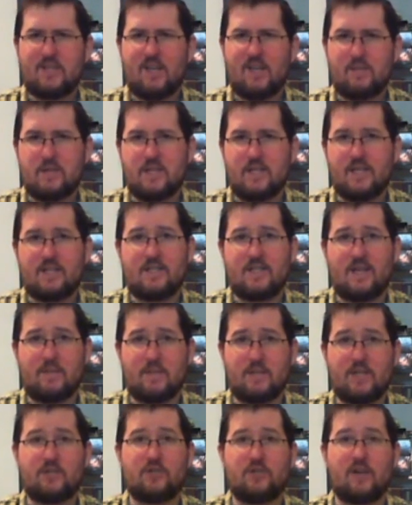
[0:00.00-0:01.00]
tell you about the time
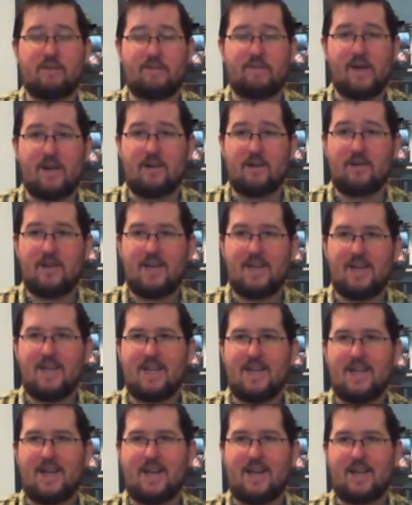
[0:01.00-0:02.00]
the kitchen caught fire?
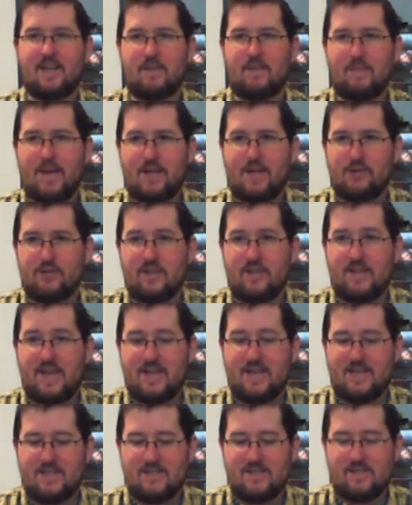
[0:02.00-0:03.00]
And I can imagine
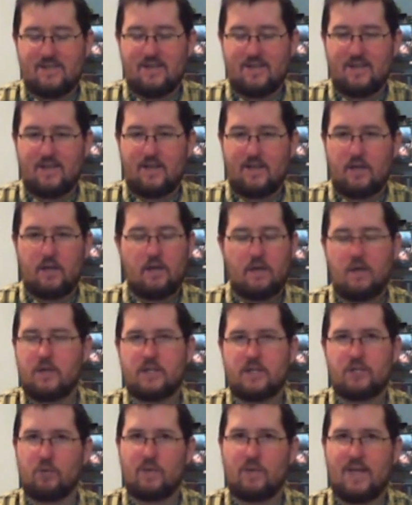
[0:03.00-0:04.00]
that is not a
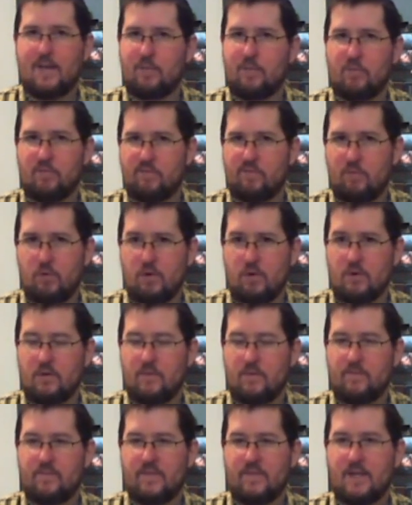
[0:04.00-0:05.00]
story that happened before.
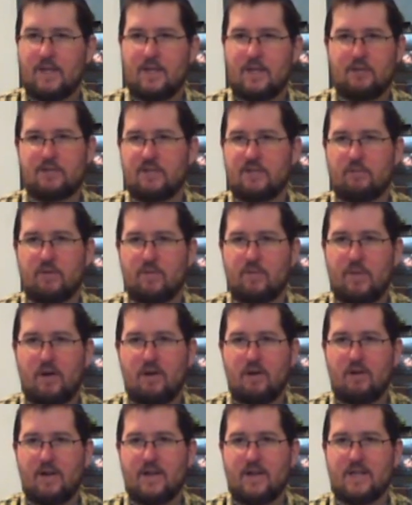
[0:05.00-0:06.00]
He's just sitting around the
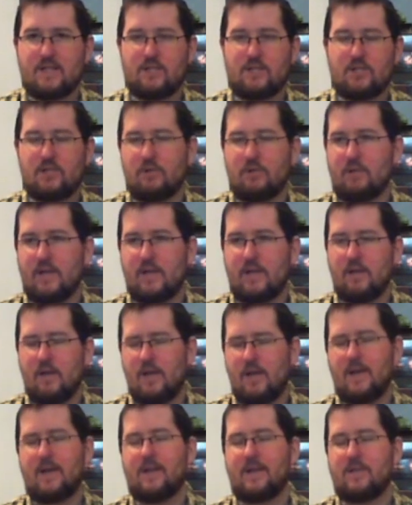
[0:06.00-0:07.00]
bar, and he's just sort of like,
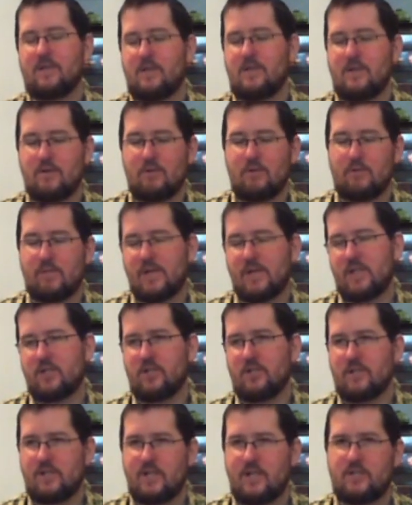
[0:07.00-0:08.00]
hey, the
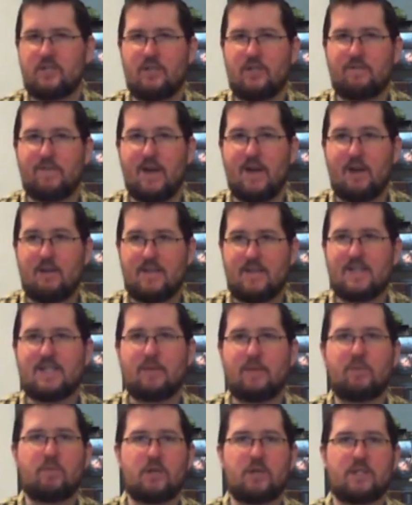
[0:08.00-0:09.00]
kitchen's on fire. And that's
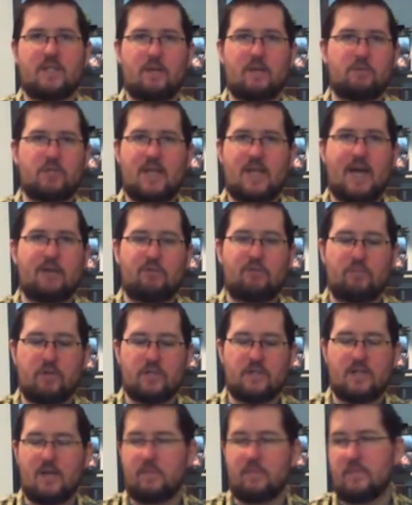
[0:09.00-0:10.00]
how he brings it up, just casually
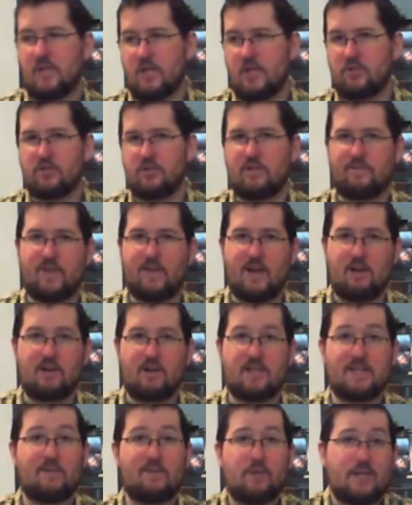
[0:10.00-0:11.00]
brings it up. Kitchen's on fire,
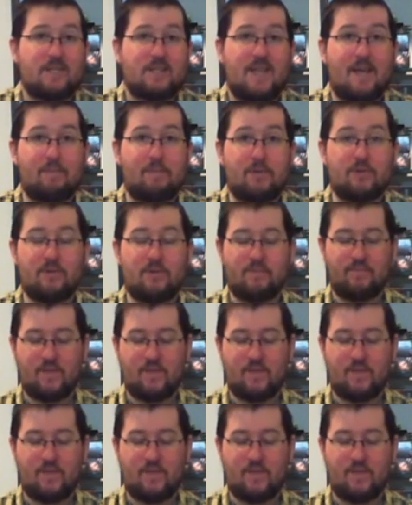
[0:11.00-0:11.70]
because everyone takes damage.